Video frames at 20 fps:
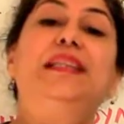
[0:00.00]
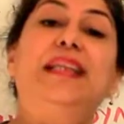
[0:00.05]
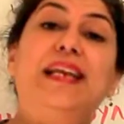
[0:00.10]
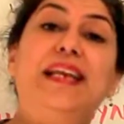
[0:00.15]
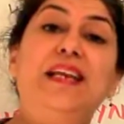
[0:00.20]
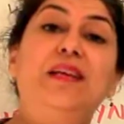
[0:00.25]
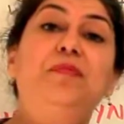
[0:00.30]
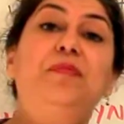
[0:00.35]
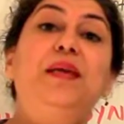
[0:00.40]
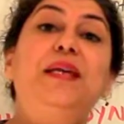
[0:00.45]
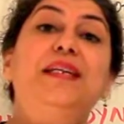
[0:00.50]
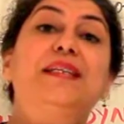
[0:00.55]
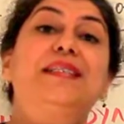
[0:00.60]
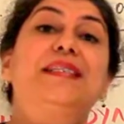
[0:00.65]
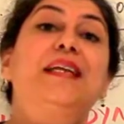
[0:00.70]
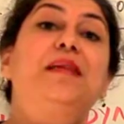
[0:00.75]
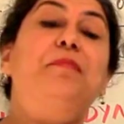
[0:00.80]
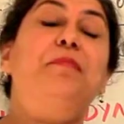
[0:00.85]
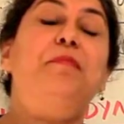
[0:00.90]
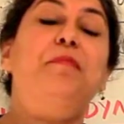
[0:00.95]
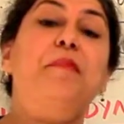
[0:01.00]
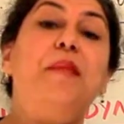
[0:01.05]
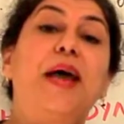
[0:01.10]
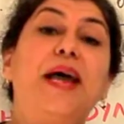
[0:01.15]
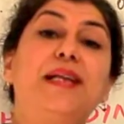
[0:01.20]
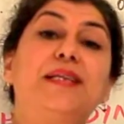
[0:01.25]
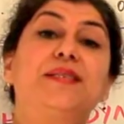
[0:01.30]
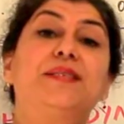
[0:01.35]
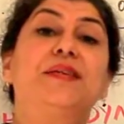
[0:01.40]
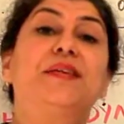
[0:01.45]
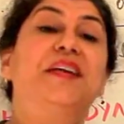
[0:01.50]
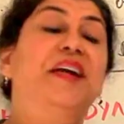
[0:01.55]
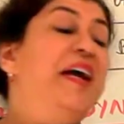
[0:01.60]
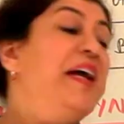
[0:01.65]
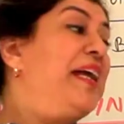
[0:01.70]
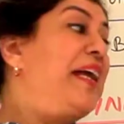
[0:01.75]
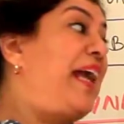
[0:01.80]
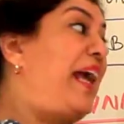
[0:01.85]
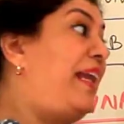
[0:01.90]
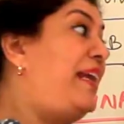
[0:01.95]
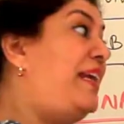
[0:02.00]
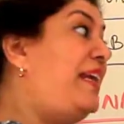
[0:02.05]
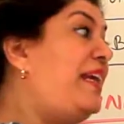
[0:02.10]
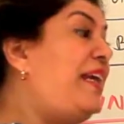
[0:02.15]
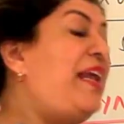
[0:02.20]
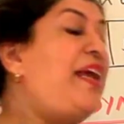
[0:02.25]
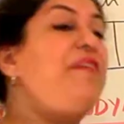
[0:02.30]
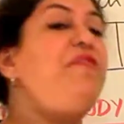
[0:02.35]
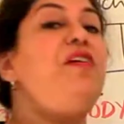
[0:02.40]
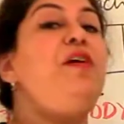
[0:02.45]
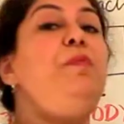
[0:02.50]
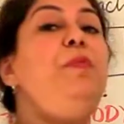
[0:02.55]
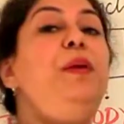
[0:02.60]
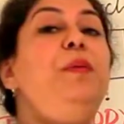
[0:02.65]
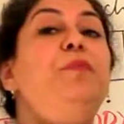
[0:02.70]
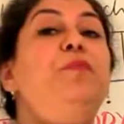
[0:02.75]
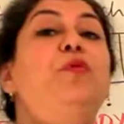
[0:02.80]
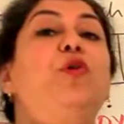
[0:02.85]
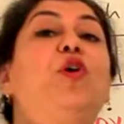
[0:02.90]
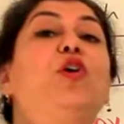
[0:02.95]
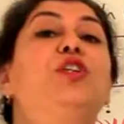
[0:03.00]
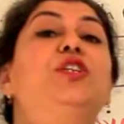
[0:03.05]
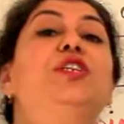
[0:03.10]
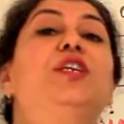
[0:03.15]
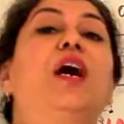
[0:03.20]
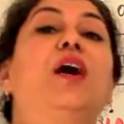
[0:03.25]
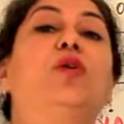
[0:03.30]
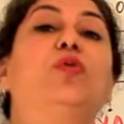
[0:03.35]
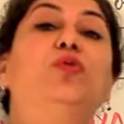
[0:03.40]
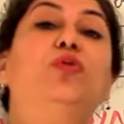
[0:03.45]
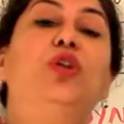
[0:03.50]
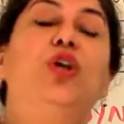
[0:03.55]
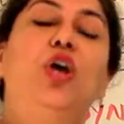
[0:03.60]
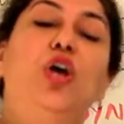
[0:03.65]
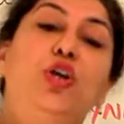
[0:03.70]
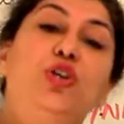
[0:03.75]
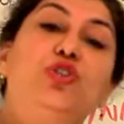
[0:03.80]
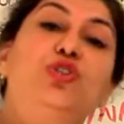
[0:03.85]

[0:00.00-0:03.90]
then it means that matter can never be brought down